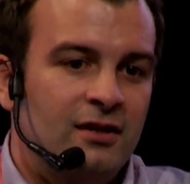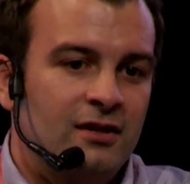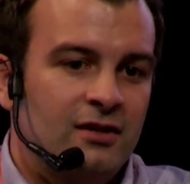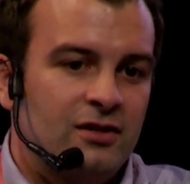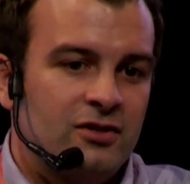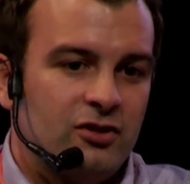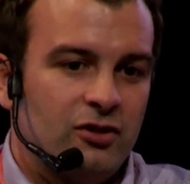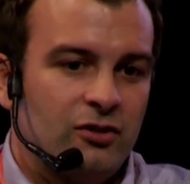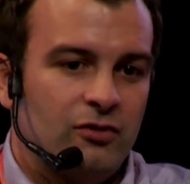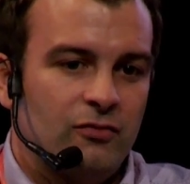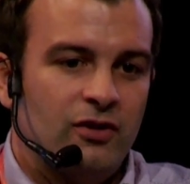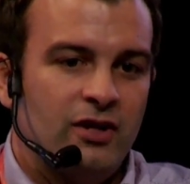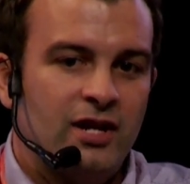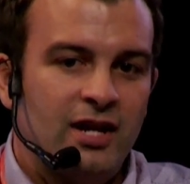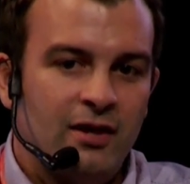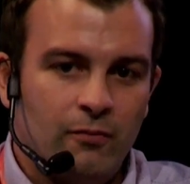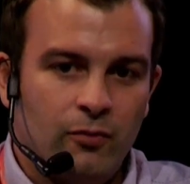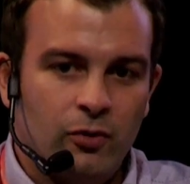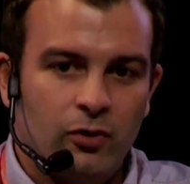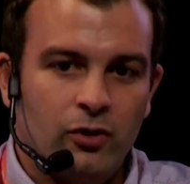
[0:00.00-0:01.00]
So the
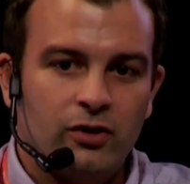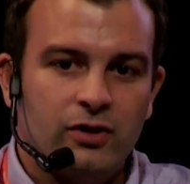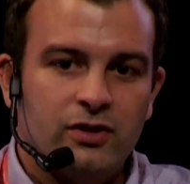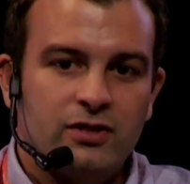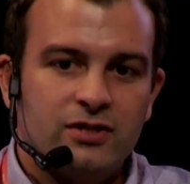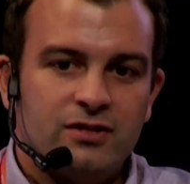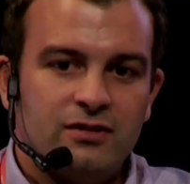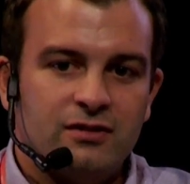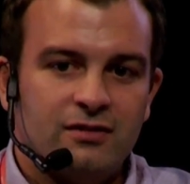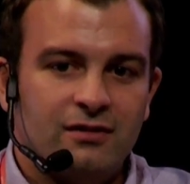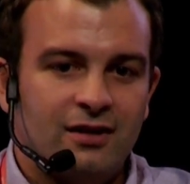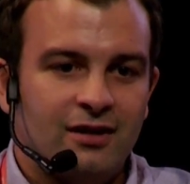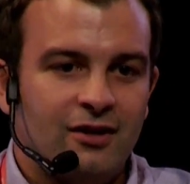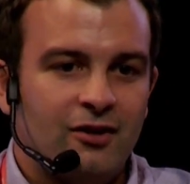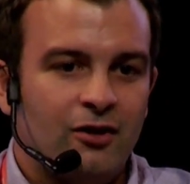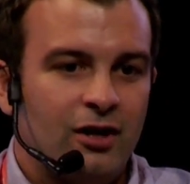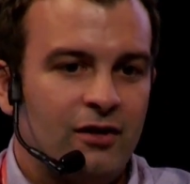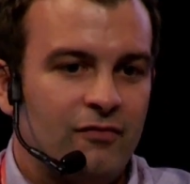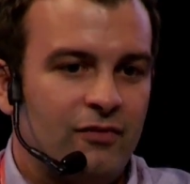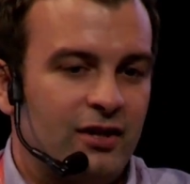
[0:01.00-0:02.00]
networks and
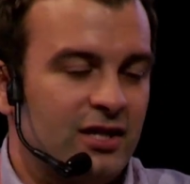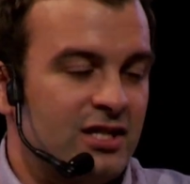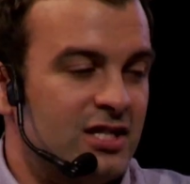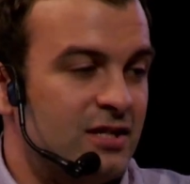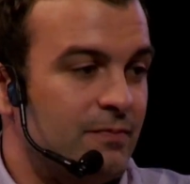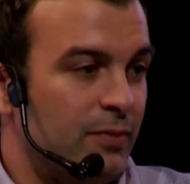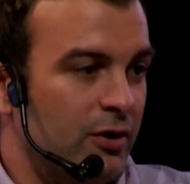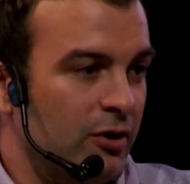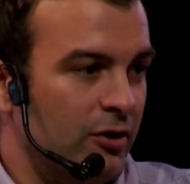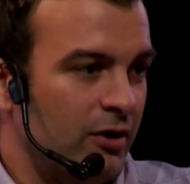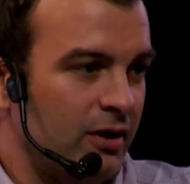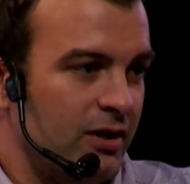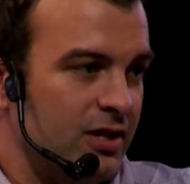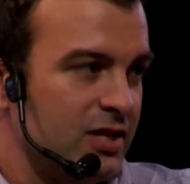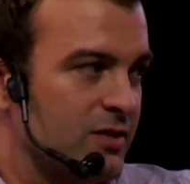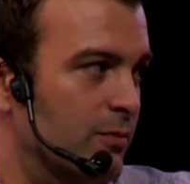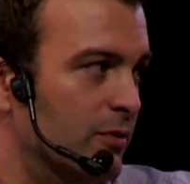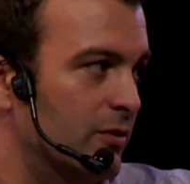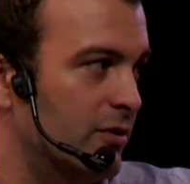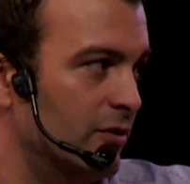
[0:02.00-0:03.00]
kind of the experience
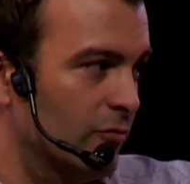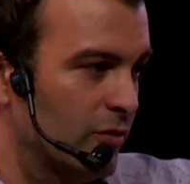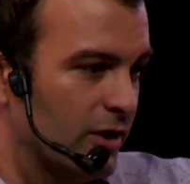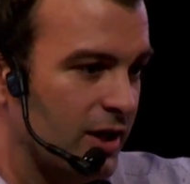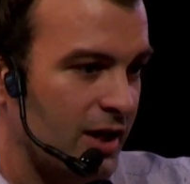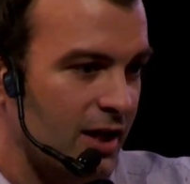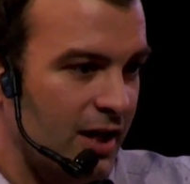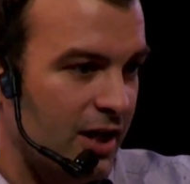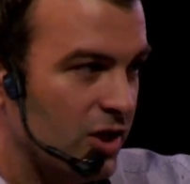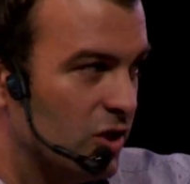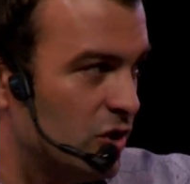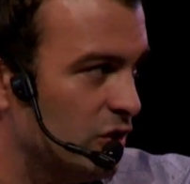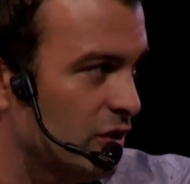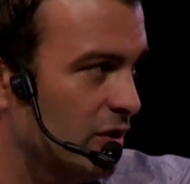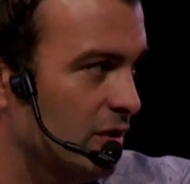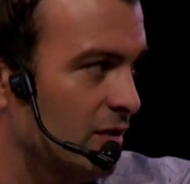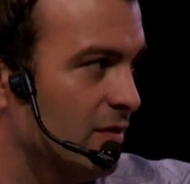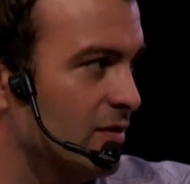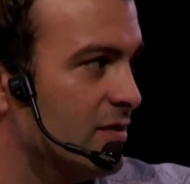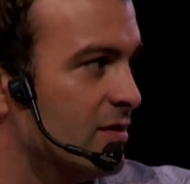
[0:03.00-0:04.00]
with the
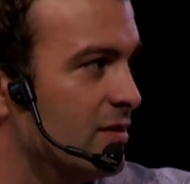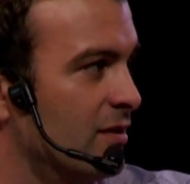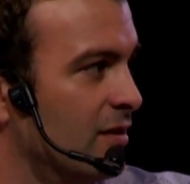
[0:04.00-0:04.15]
regulations,